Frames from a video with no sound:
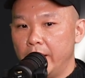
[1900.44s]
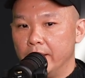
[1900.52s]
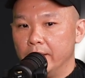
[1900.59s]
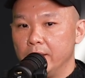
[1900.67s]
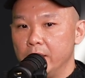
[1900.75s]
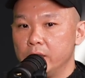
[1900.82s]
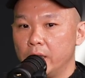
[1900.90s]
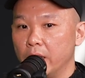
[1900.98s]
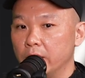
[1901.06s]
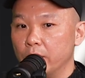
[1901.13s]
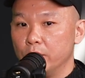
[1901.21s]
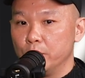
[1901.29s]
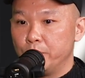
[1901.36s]
at least they can
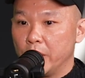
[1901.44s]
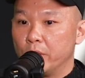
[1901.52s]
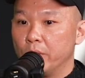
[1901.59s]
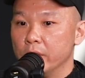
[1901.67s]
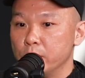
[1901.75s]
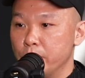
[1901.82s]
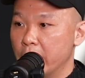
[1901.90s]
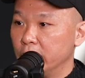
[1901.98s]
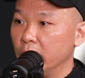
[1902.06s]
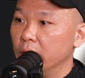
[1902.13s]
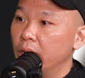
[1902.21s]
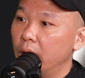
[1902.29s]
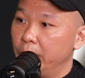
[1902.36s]
tell you Bitcoin's magic
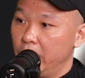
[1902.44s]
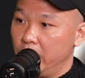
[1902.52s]
internet